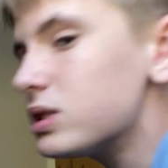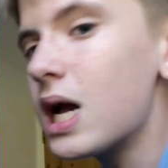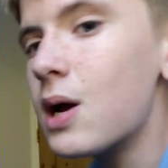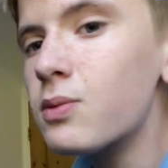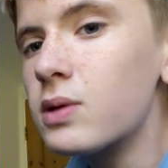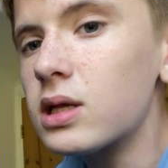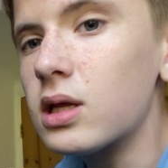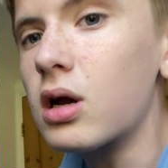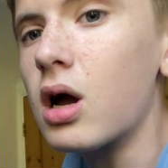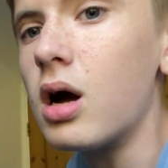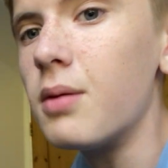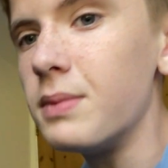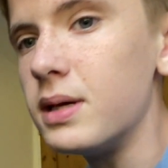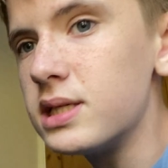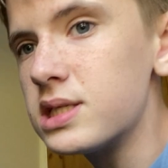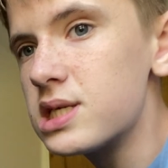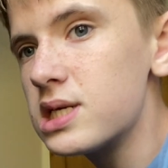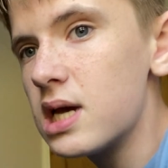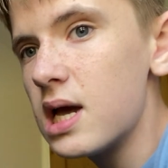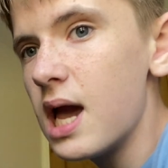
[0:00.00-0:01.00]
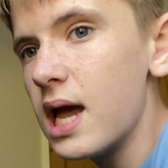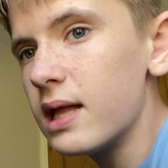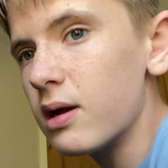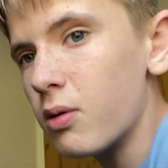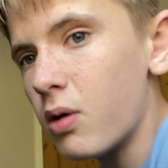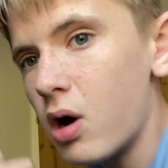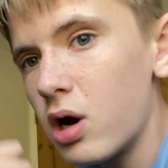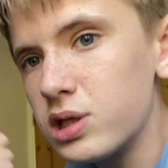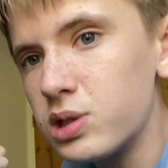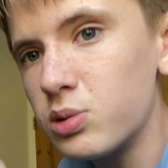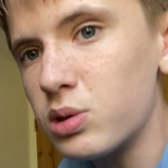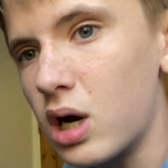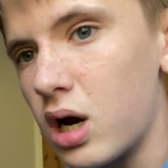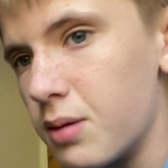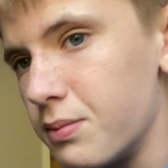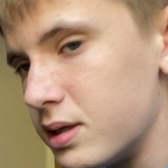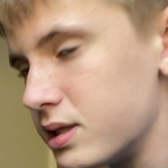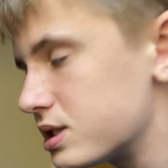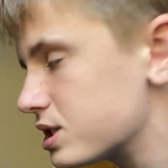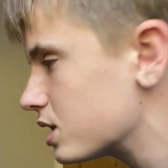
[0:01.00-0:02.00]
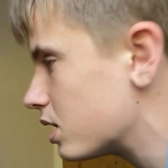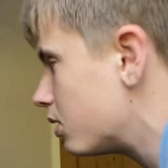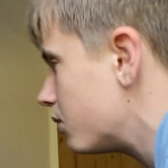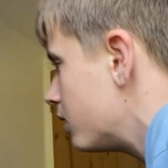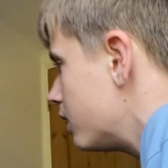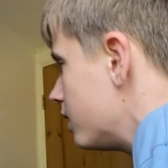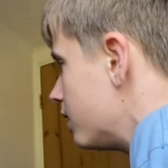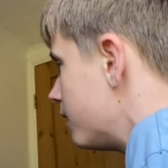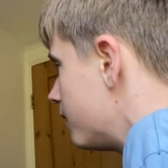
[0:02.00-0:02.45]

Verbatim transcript: down in the comments, and I'll hold your comments. So,